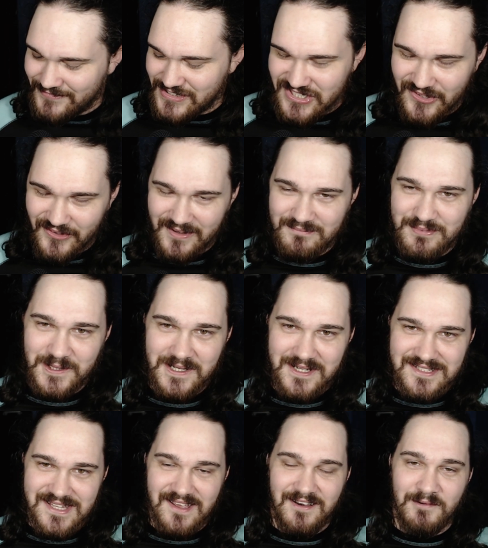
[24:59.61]
So I'm pretty
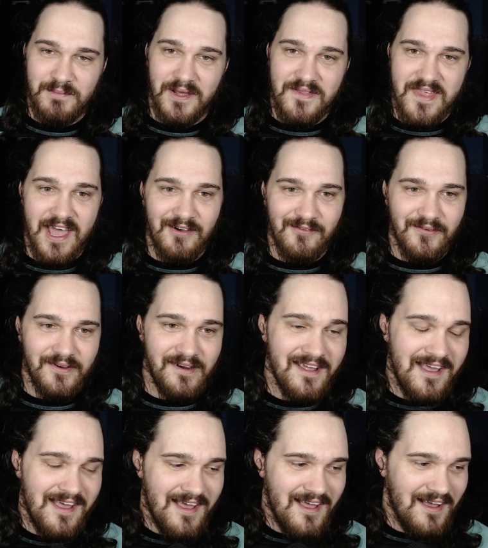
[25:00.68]
excited about that one.
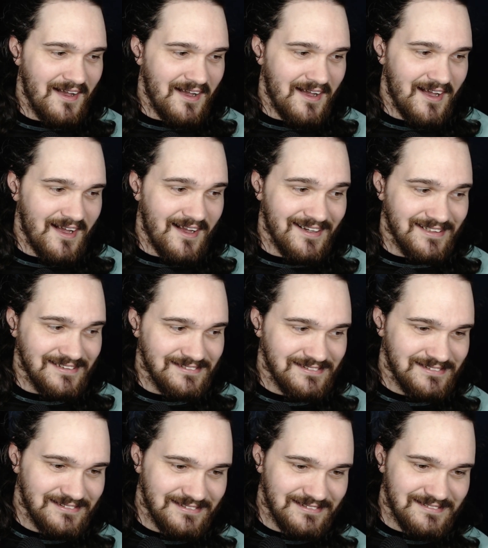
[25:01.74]
Uh,
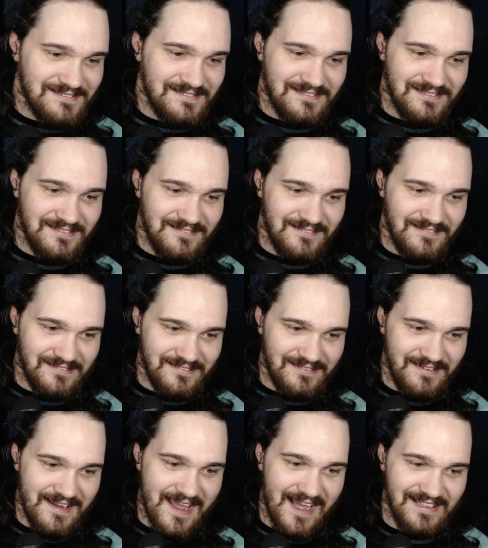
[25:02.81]

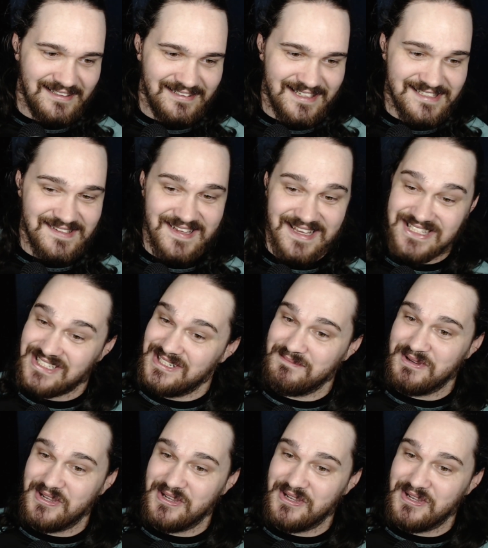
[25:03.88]
yeah, that's that's gonna